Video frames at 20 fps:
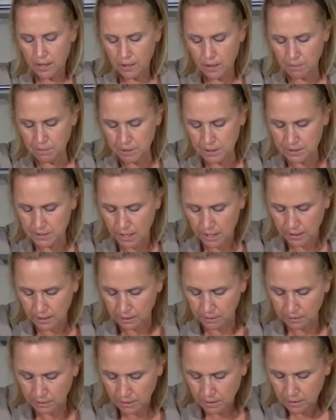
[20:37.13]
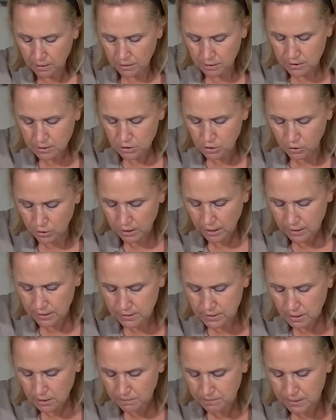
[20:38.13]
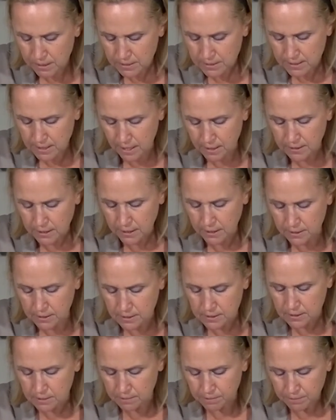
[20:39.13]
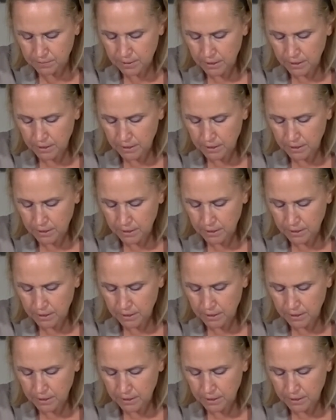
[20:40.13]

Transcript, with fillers: Now I'm going to take and just do a nice little mince on these.